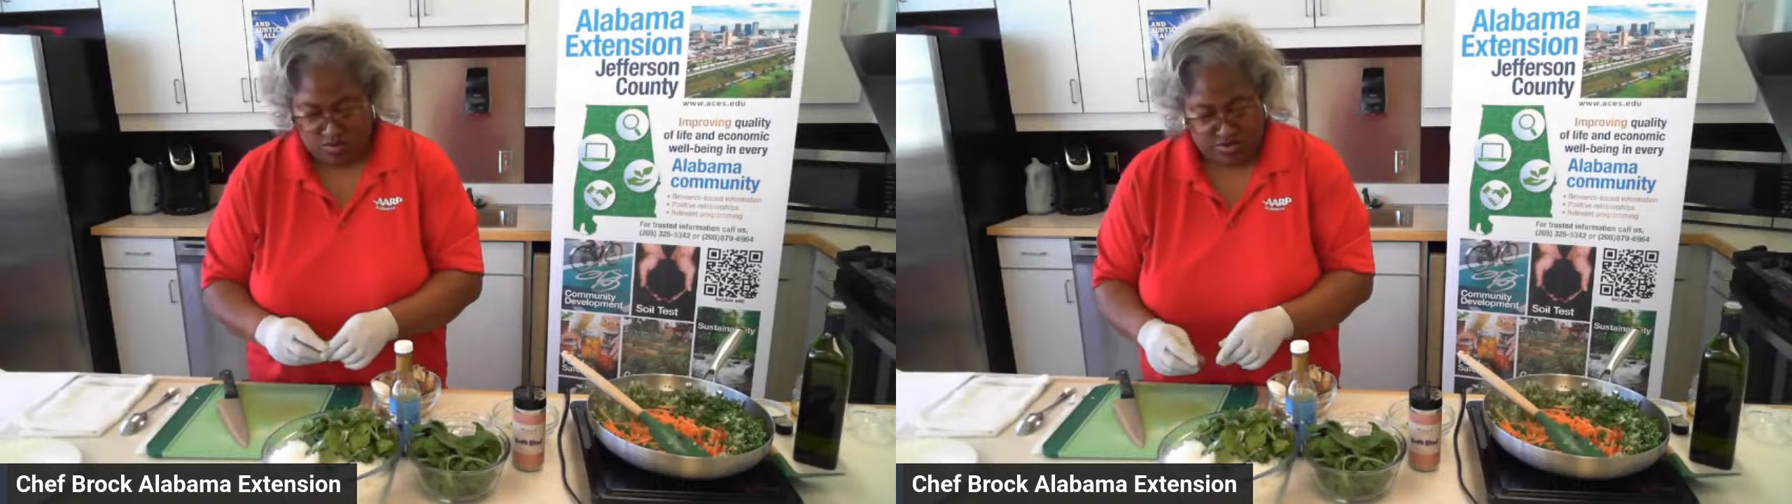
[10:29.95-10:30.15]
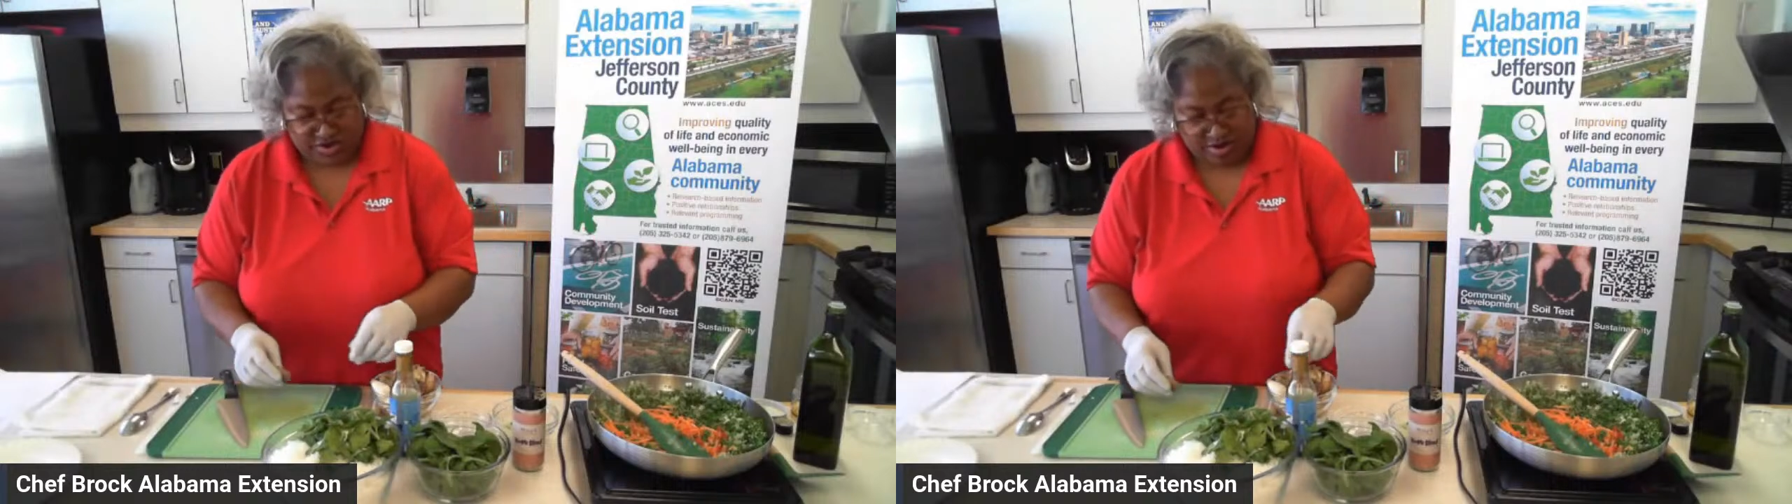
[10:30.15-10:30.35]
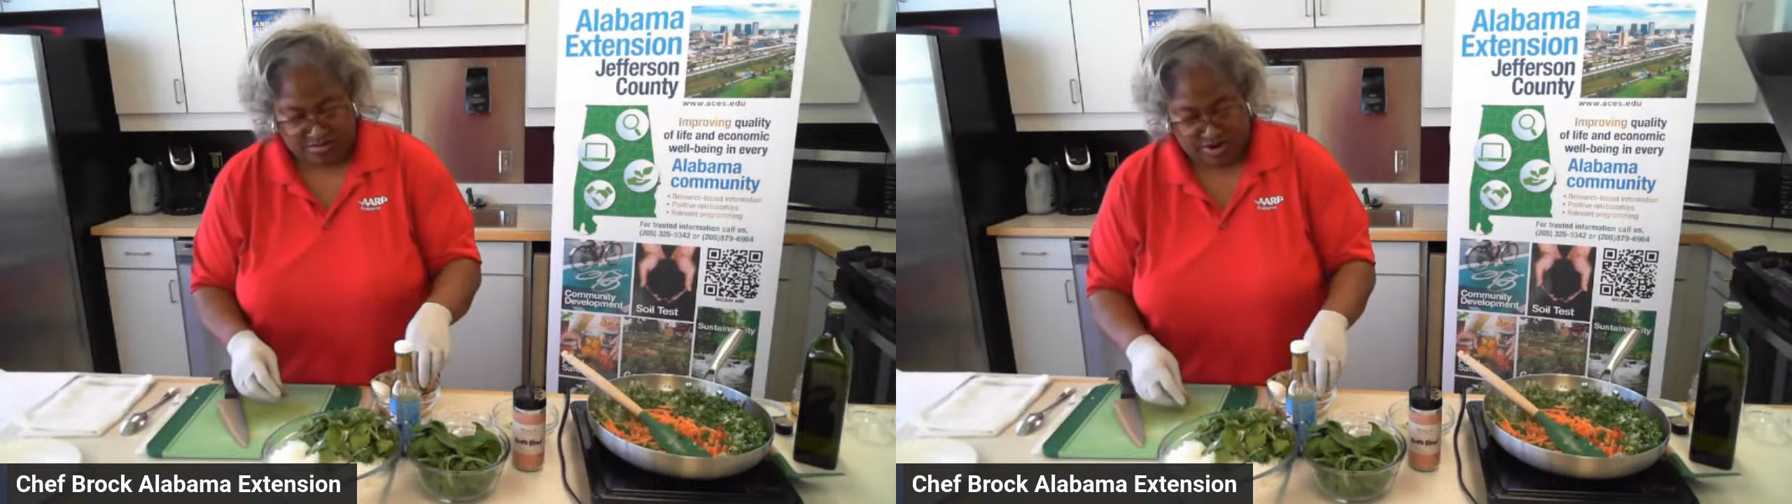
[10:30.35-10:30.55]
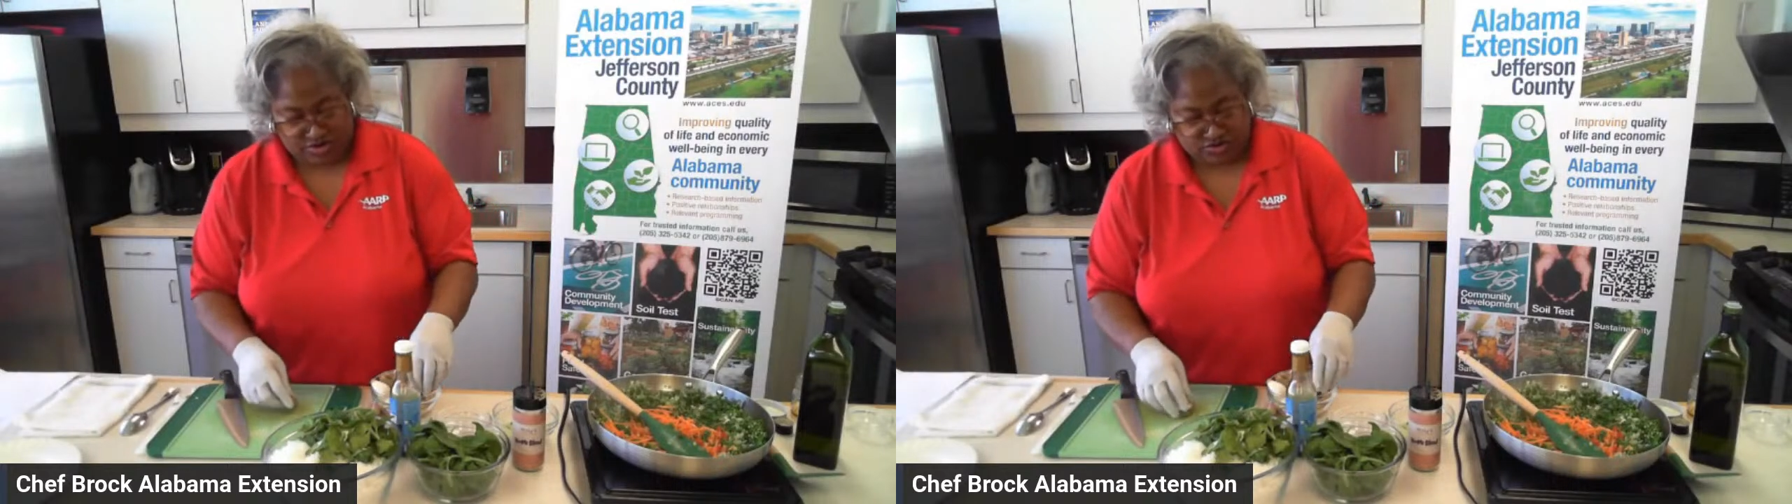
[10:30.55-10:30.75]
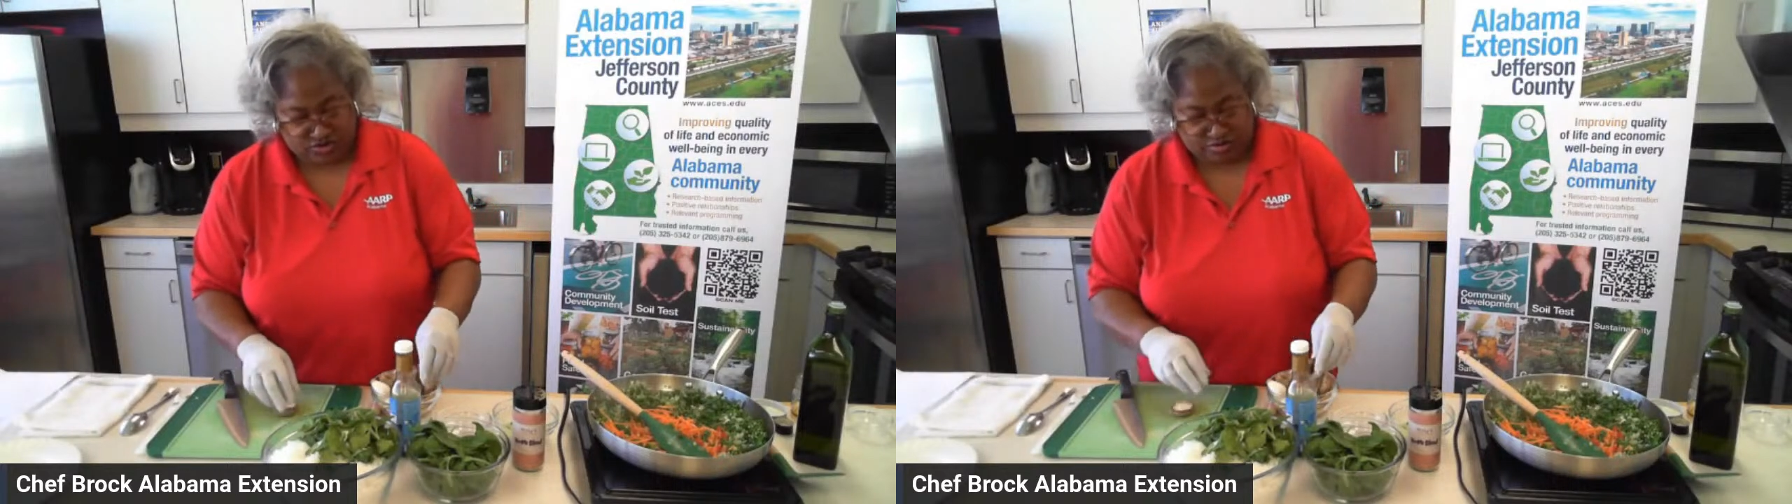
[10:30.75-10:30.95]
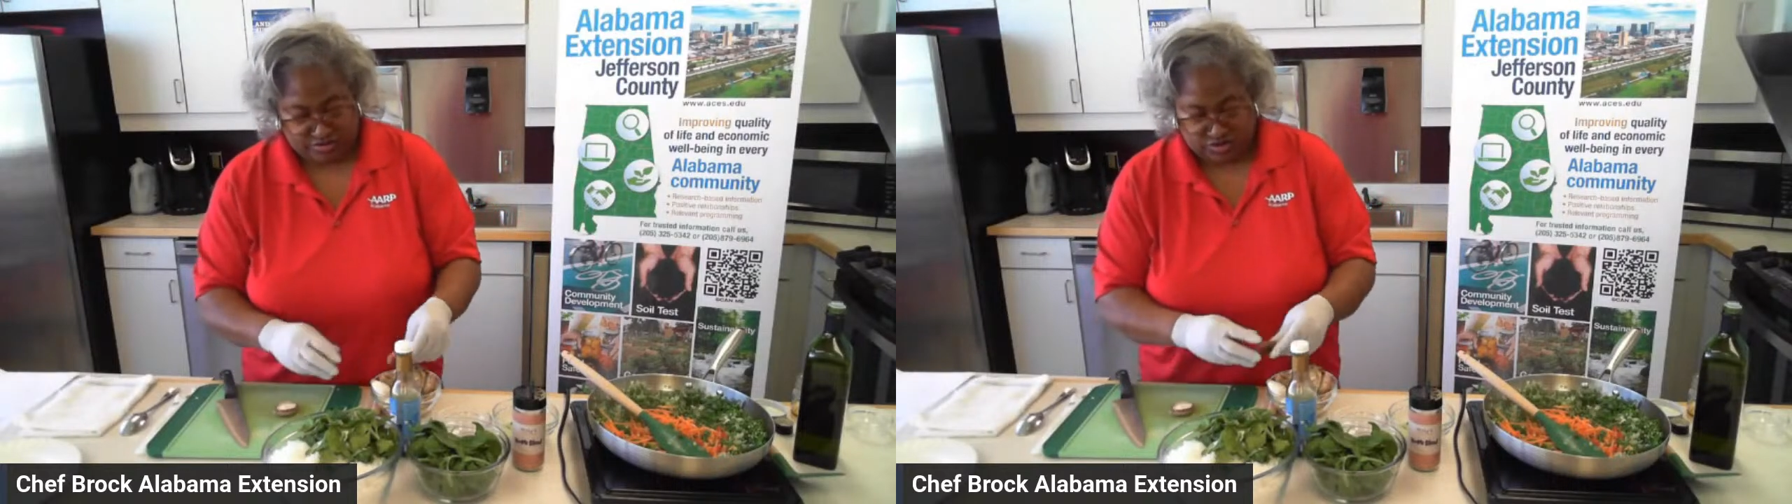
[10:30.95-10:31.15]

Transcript: with our mushrooms.